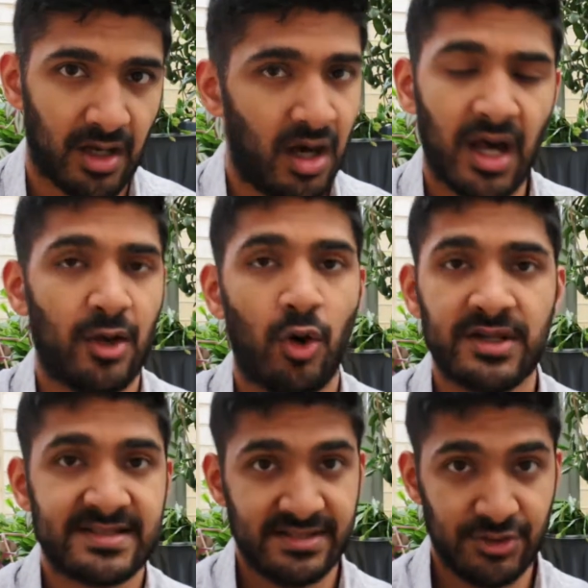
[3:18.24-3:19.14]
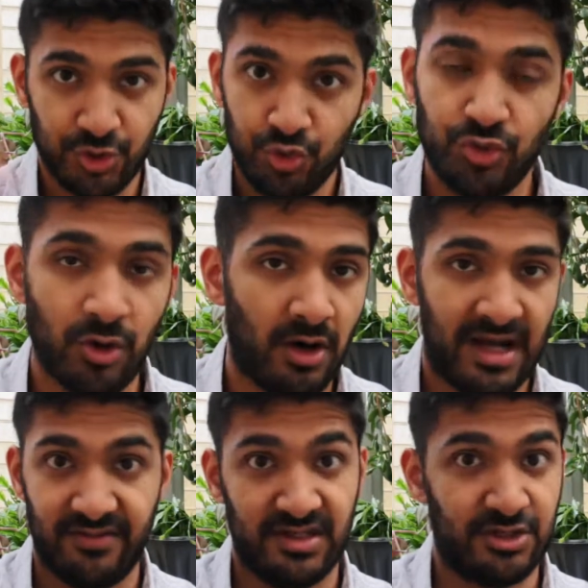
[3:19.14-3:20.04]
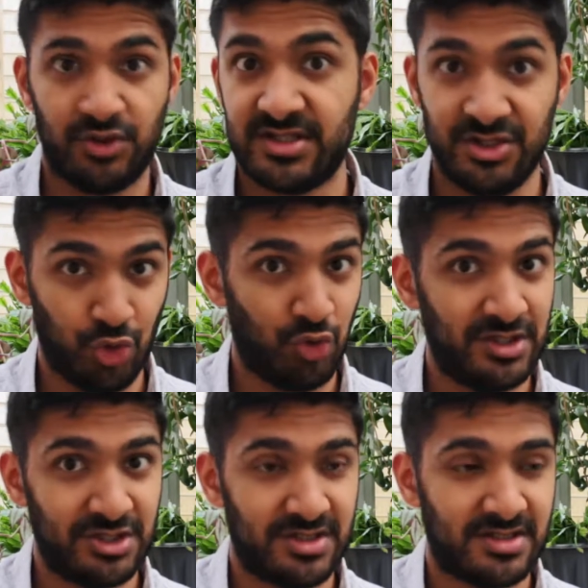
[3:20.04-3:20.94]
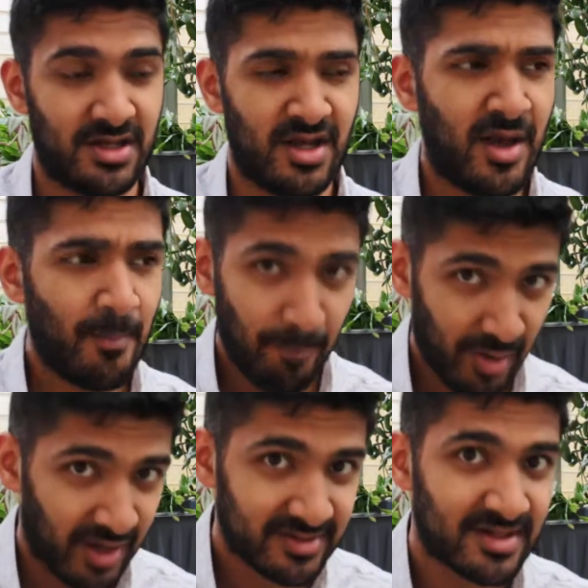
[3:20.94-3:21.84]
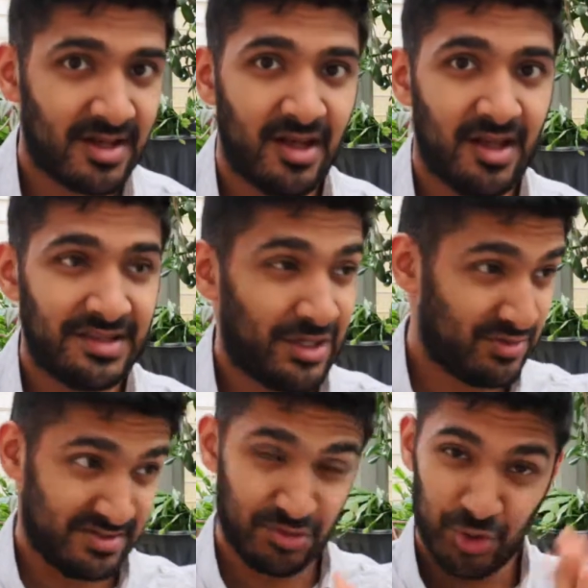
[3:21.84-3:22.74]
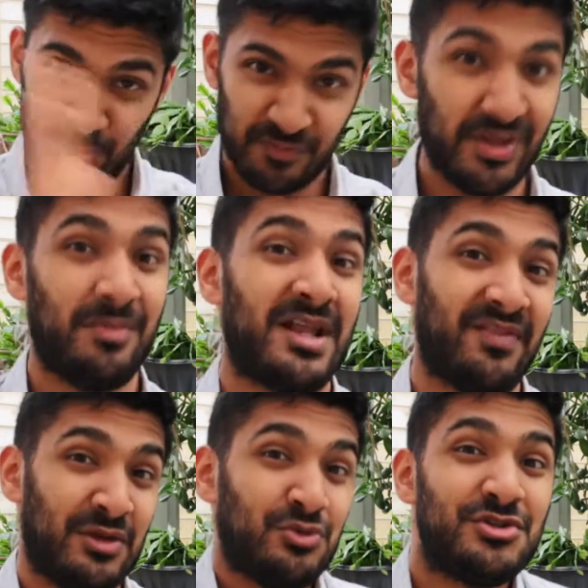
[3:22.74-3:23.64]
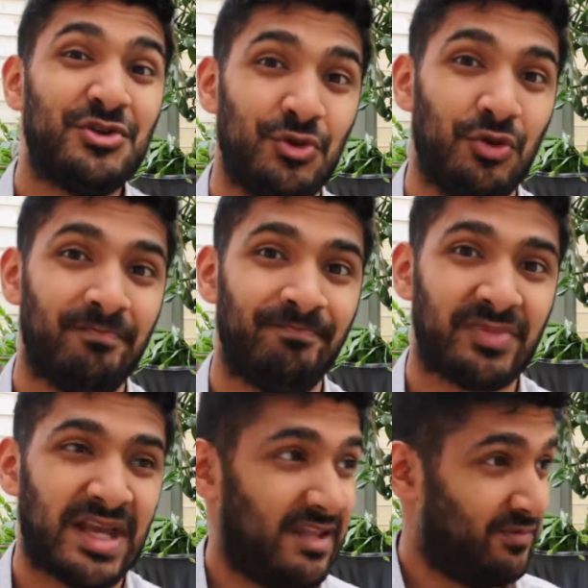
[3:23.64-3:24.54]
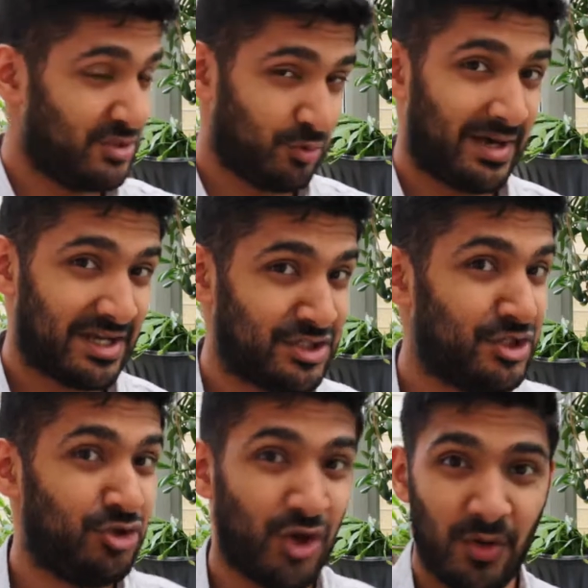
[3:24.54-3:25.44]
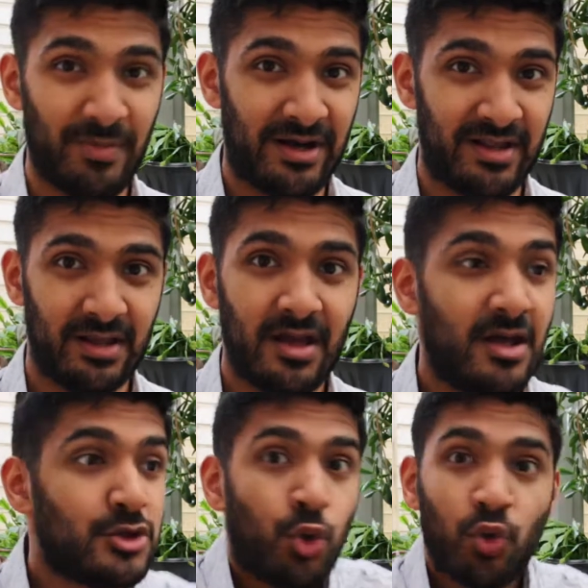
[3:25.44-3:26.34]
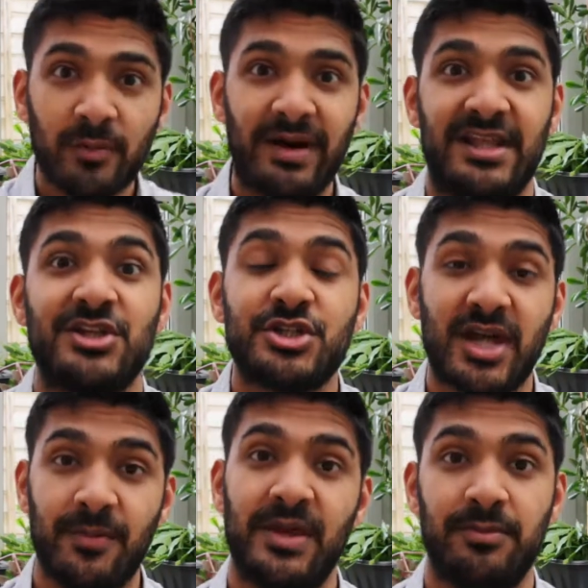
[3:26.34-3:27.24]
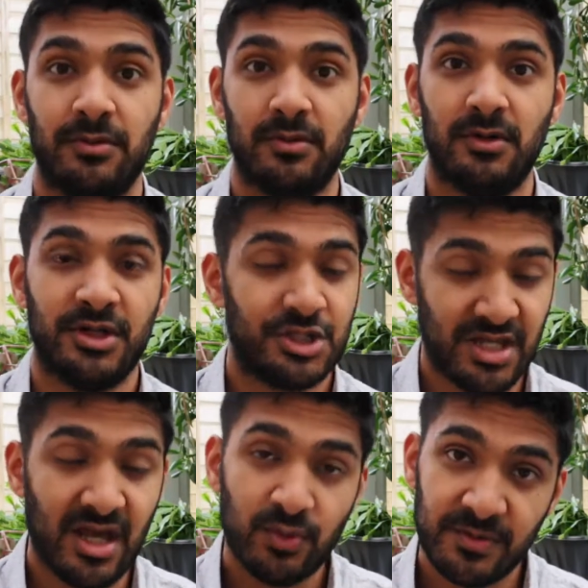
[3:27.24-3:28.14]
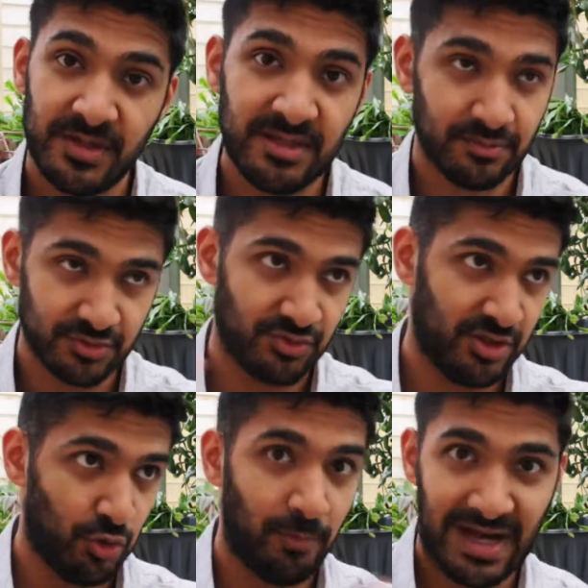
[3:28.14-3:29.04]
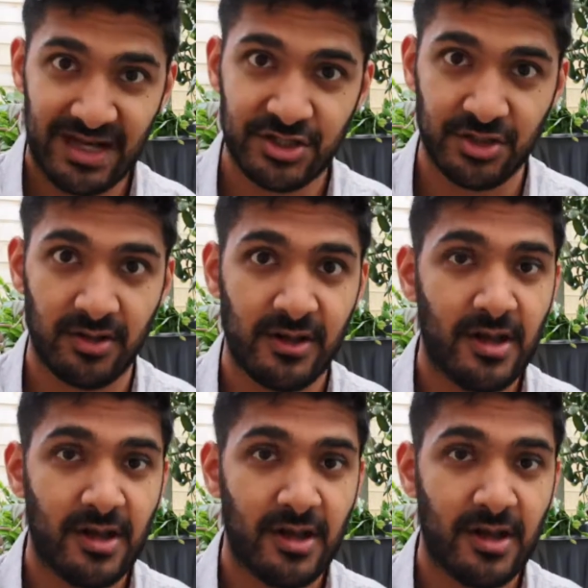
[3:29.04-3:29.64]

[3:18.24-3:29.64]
I honestly do not have any interest in door hinges. But there is a group of people out there who do. And if it's your passion, you know about it, talk about it, share with people, your passion.